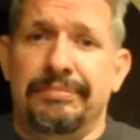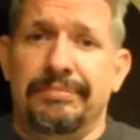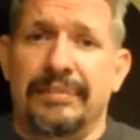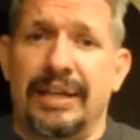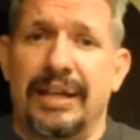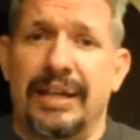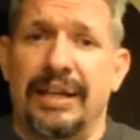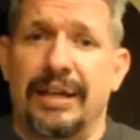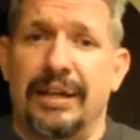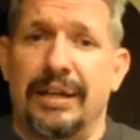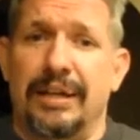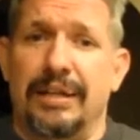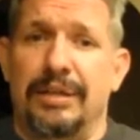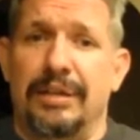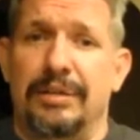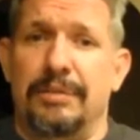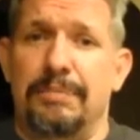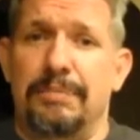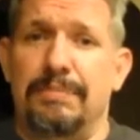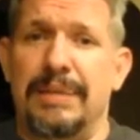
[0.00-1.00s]

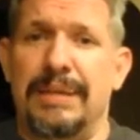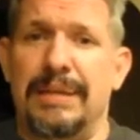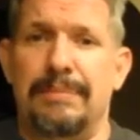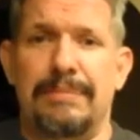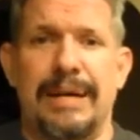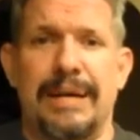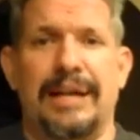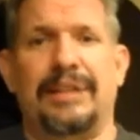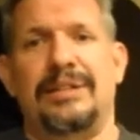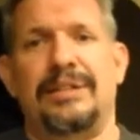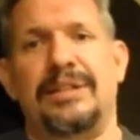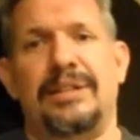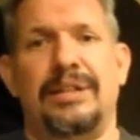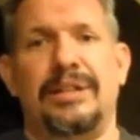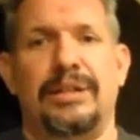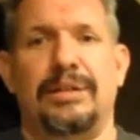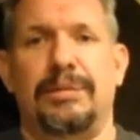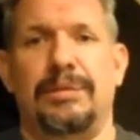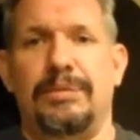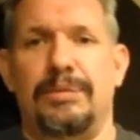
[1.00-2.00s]
and being back
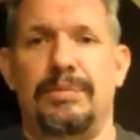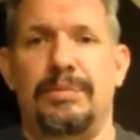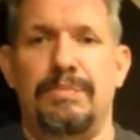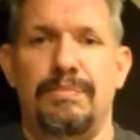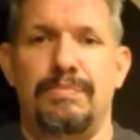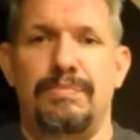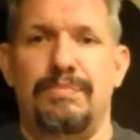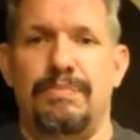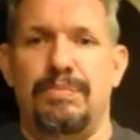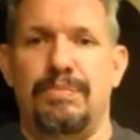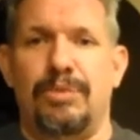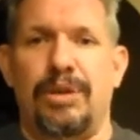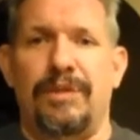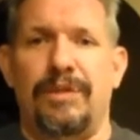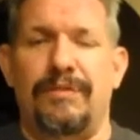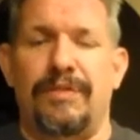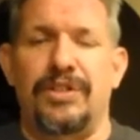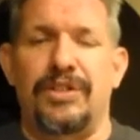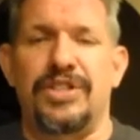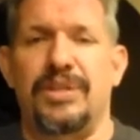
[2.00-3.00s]
to
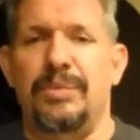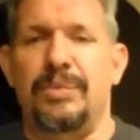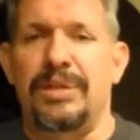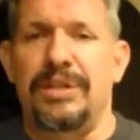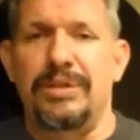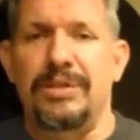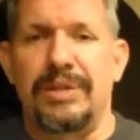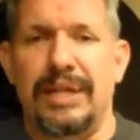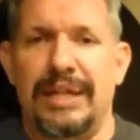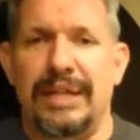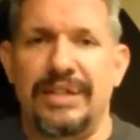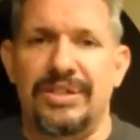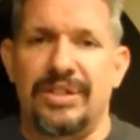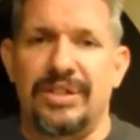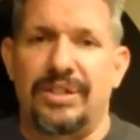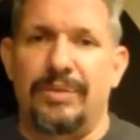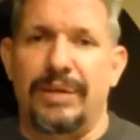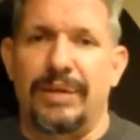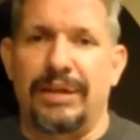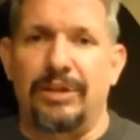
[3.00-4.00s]
conversing with you guys on
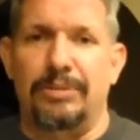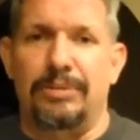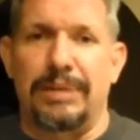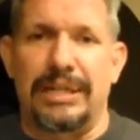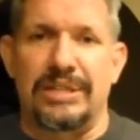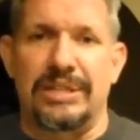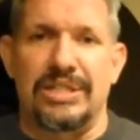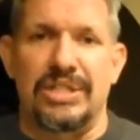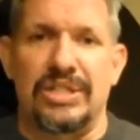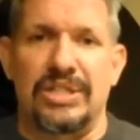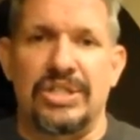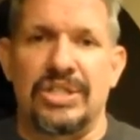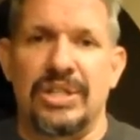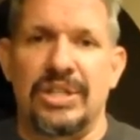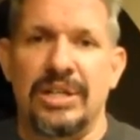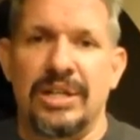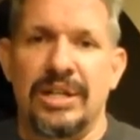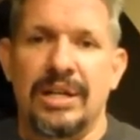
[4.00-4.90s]
a regular basis.